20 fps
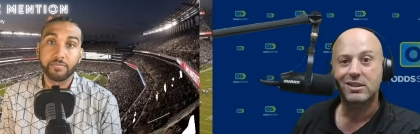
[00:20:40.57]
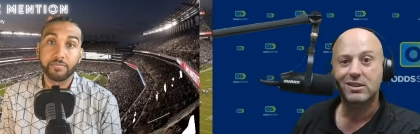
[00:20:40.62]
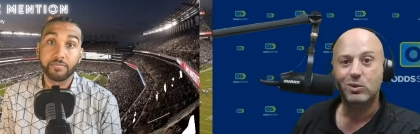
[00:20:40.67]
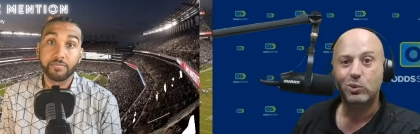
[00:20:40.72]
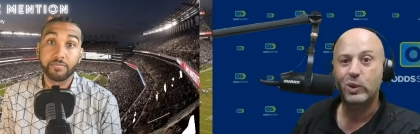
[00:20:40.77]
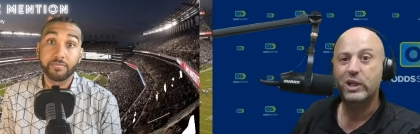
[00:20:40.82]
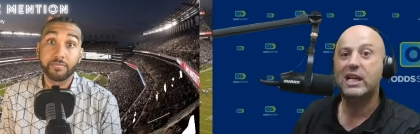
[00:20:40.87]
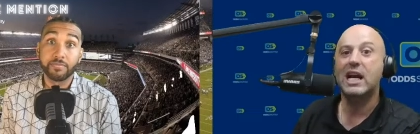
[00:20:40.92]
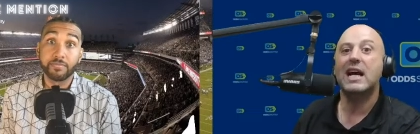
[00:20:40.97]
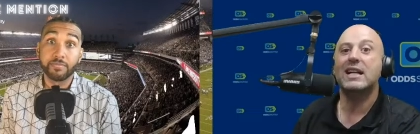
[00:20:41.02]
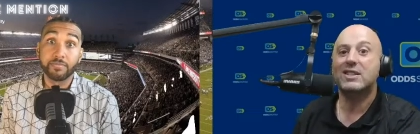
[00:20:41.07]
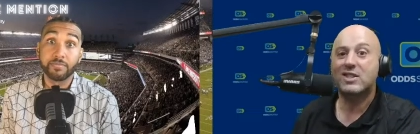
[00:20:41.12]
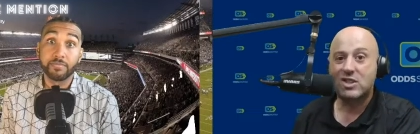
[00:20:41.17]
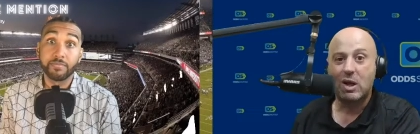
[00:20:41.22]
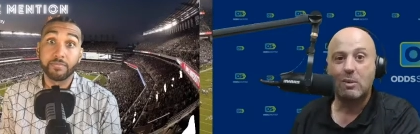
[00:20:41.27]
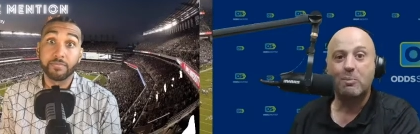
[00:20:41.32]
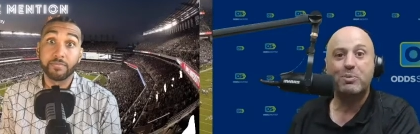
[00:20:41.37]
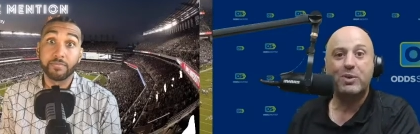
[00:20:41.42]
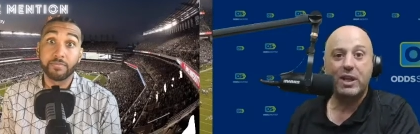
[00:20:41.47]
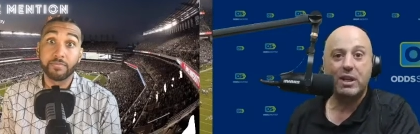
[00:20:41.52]
Speaker 1: we got
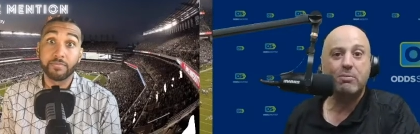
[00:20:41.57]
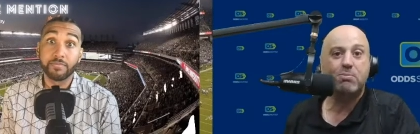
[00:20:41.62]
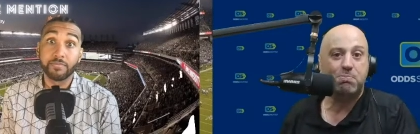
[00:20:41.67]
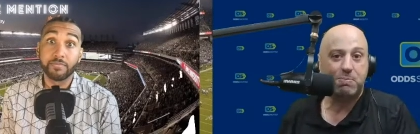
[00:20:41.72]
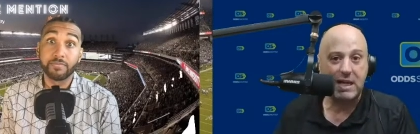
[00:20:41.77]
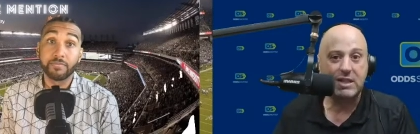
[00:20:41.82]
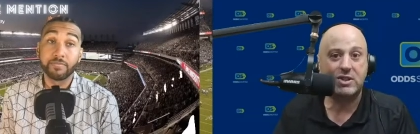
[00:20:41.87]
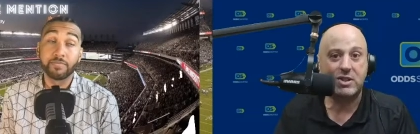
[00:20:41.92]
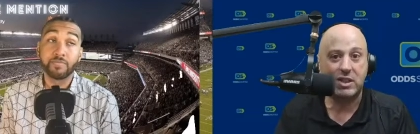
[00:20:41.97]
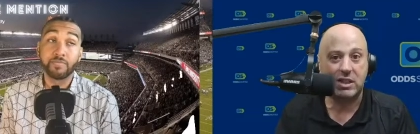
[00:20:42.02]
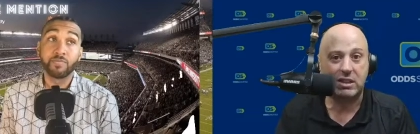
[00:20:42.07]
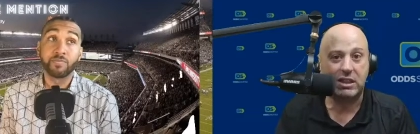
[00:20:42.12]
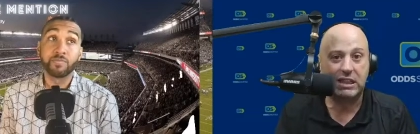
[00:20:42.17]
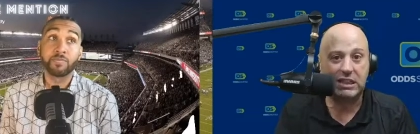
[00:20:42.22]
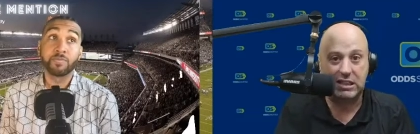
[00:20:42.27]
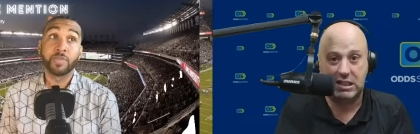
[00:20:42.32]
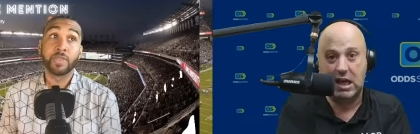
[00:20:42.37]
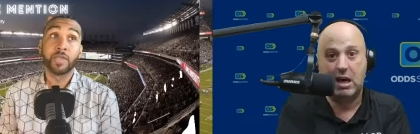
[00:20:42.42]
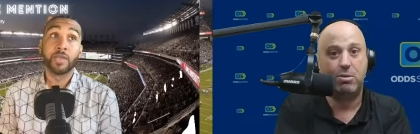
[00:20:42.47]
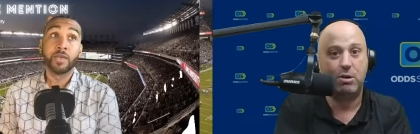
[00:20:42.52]
something basically
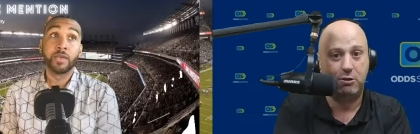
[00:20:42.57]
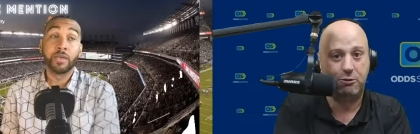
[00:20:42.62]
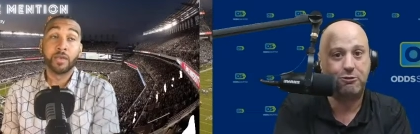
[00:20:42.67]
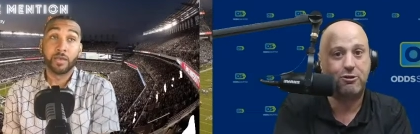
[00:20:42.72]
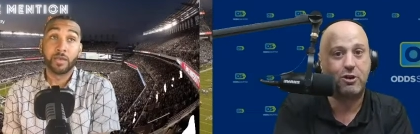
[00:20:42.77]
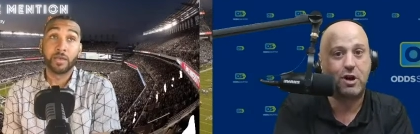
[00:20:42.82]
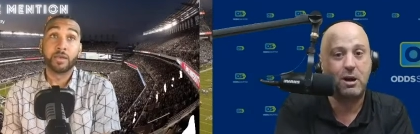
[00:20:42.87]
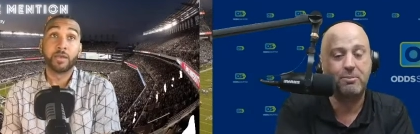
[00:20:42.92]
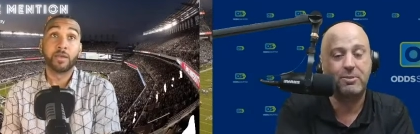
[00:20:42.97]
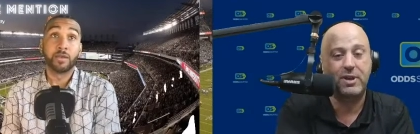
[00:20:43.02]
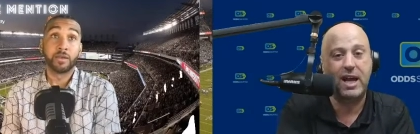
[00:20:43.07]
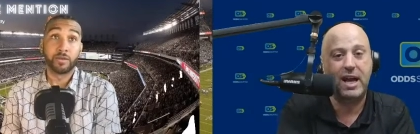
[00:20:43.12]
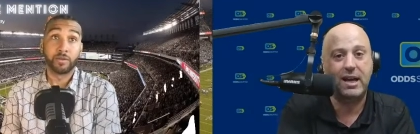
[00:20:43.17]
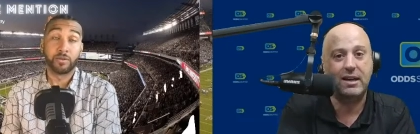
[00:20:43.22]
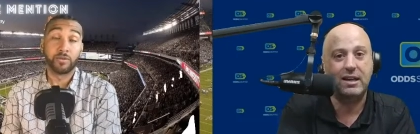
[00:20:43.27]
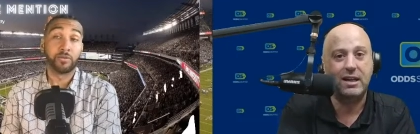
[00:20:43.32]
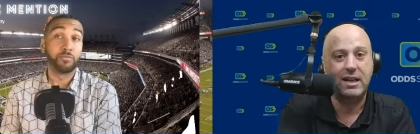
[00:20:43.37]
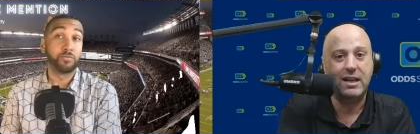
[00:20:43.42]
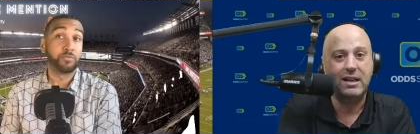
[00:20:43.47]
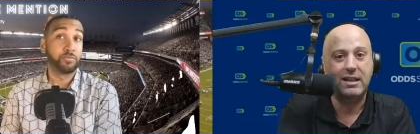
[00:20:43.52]
double from that.
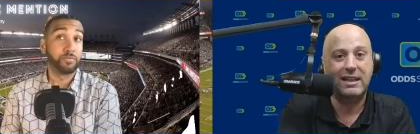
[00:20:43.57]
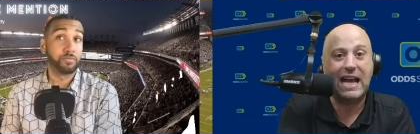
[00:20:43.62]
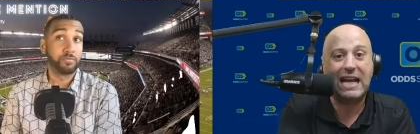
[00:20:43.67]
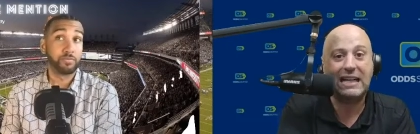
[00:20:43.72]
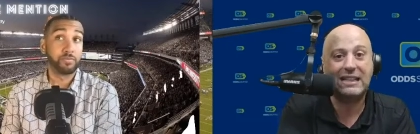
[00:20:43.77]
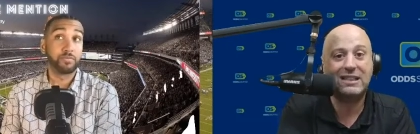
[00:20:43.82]
That's